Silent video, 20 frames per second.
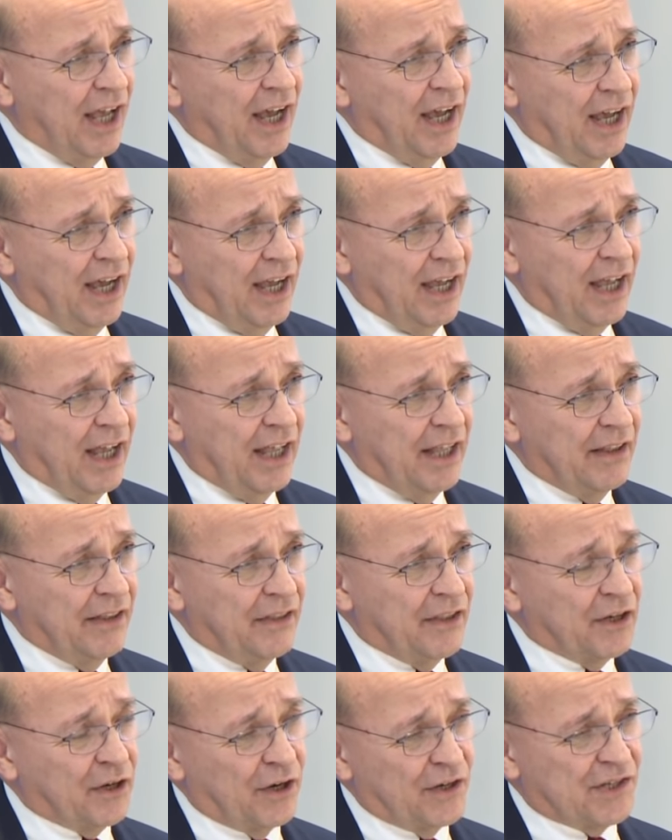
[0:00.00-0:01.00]

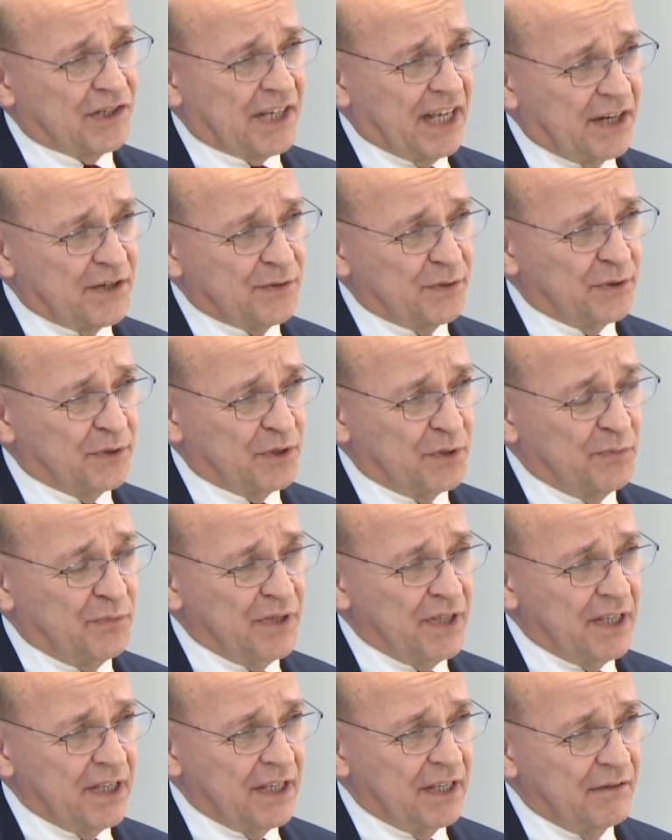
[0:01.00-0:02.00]
there are scheduled to
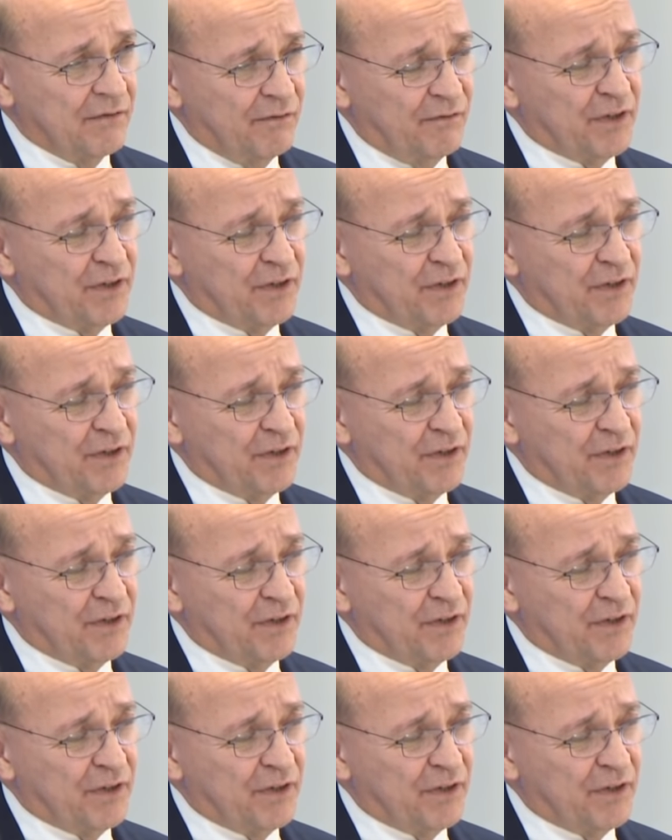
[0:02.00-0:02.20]
be